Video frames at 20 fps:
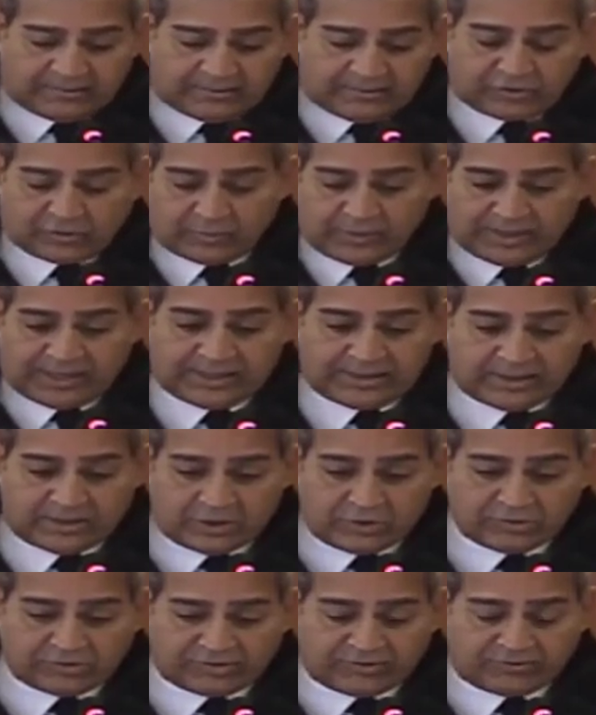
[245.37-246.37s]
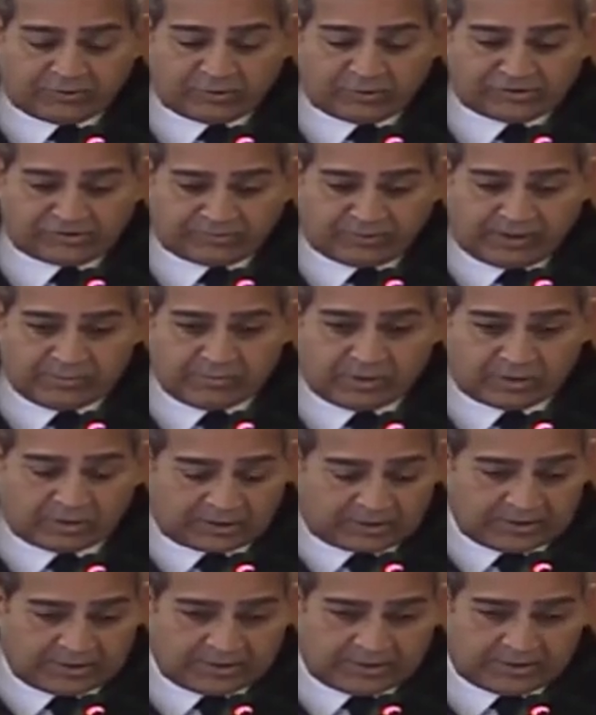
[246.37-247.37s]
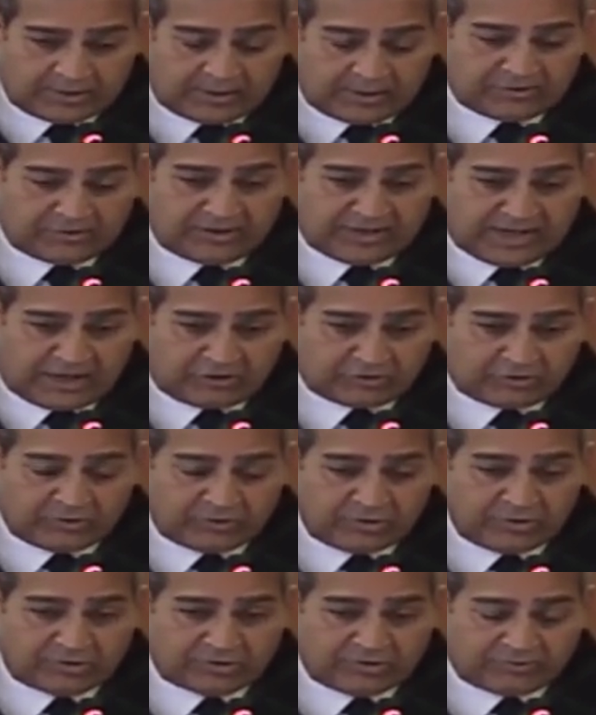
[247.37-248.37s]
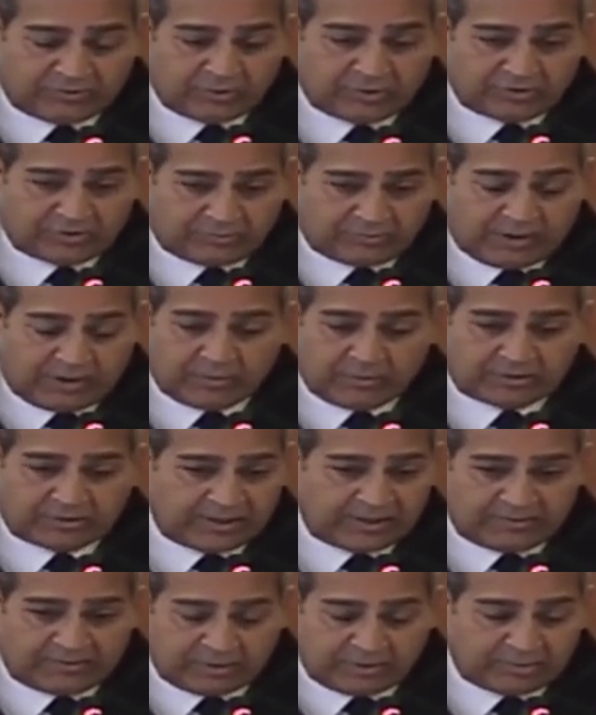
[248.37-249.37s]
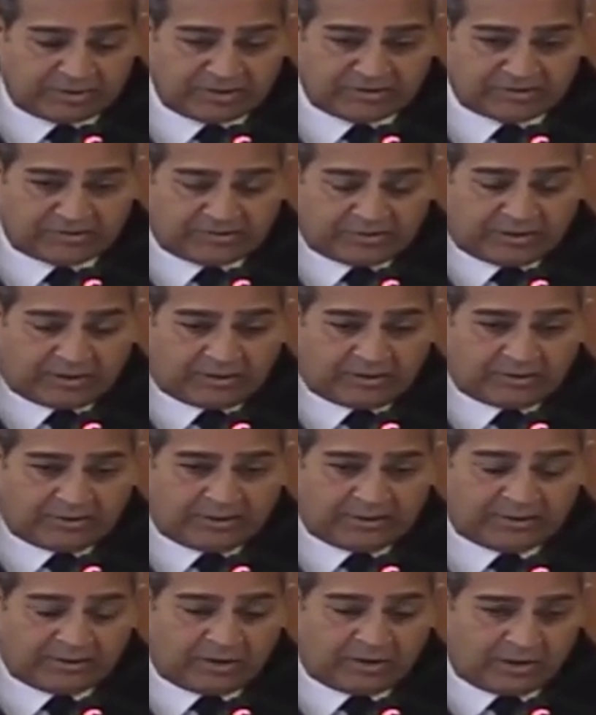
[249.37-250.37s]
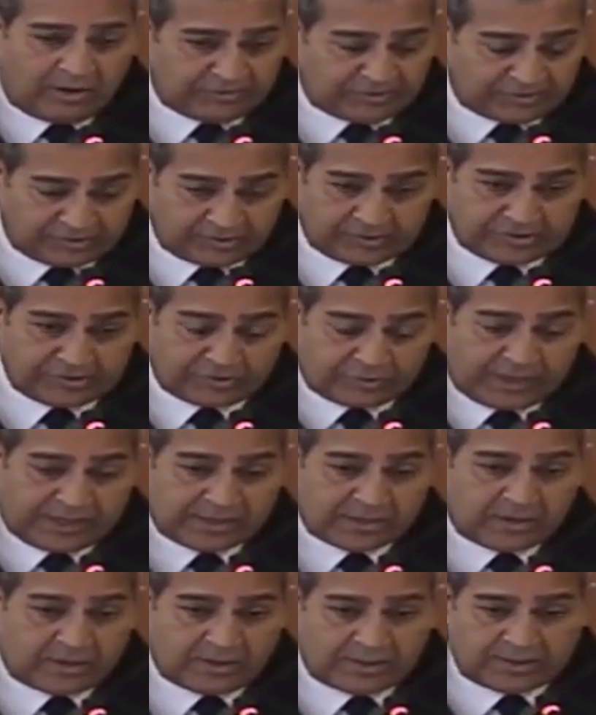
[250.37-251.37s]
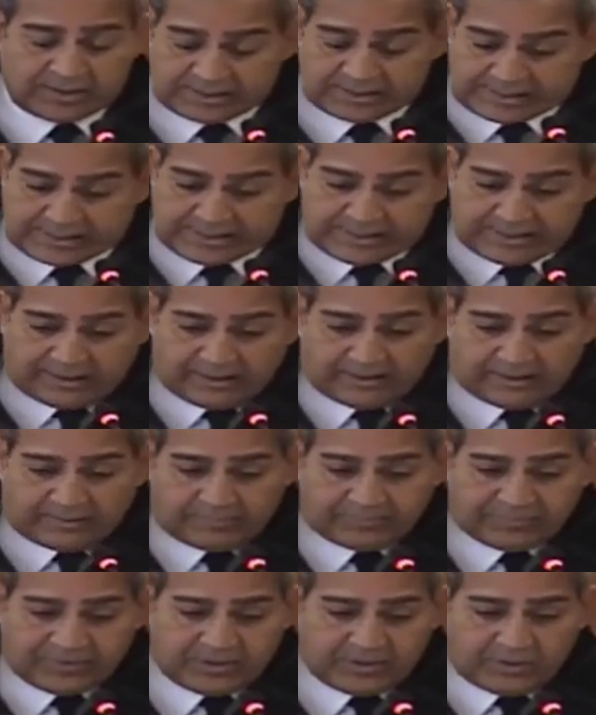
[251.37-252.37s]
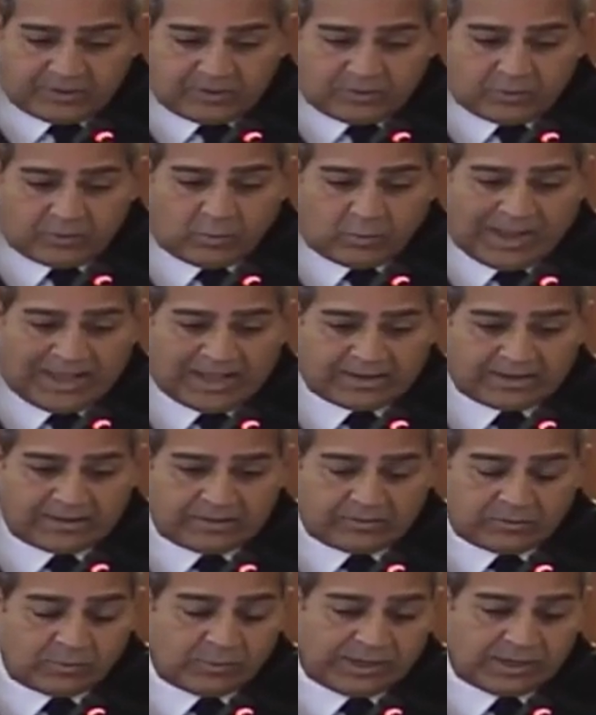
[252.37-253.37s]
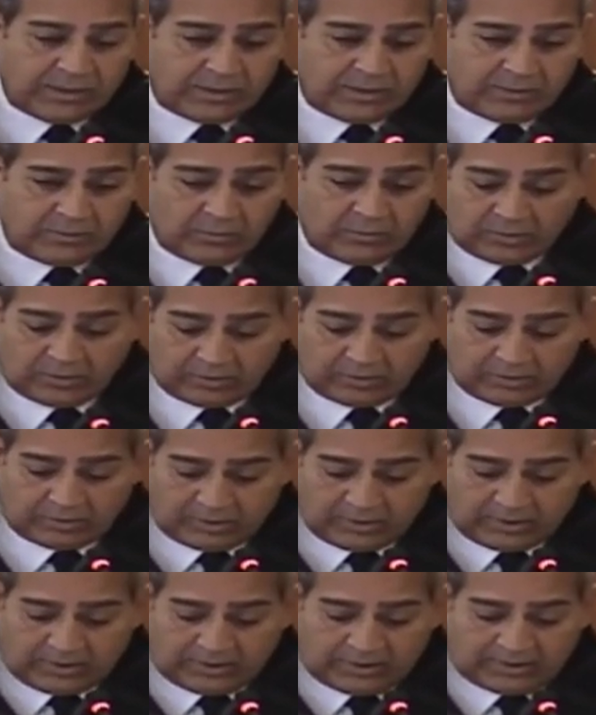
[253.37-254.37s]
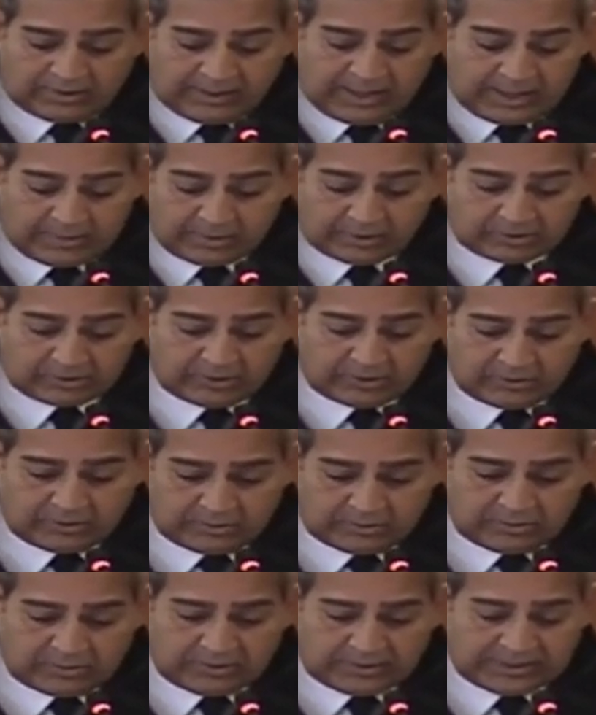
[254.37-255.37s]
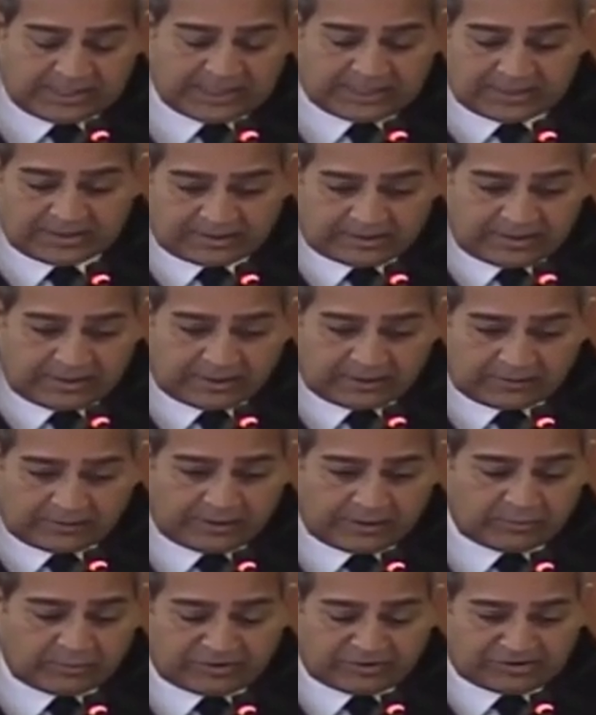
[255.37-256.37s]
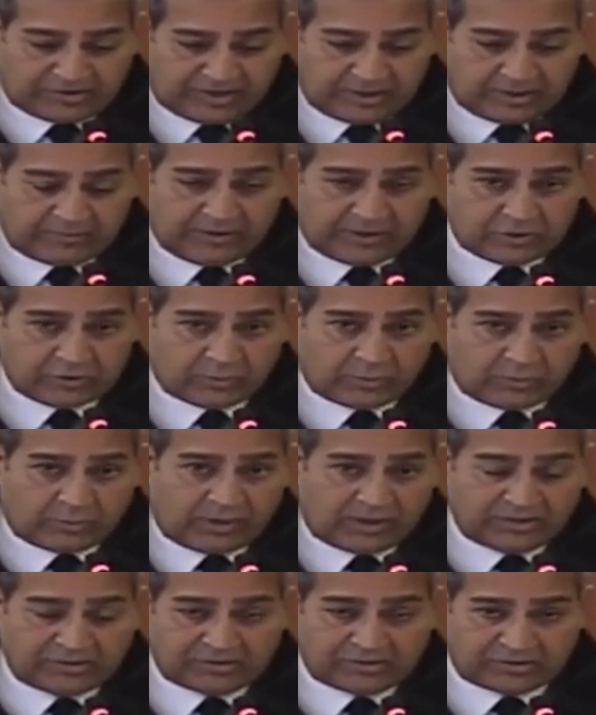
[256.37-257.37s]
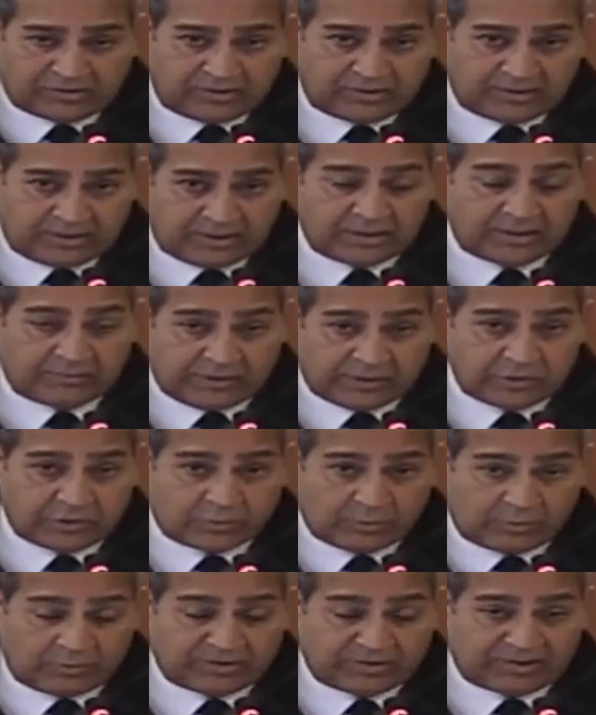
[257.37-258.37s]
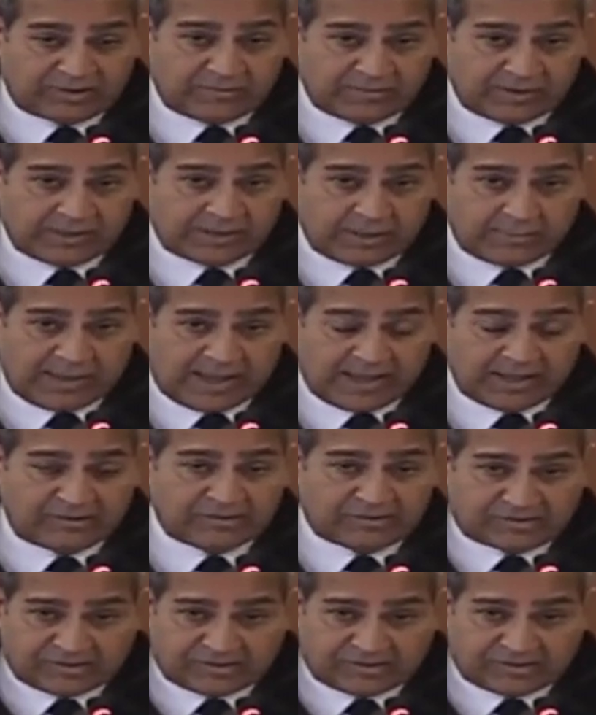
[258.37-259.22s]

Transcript: in the use of force framework, it's a national use of force framework that every police officer is trained on. When we were able to get into the area where this individual was, the individual was given commands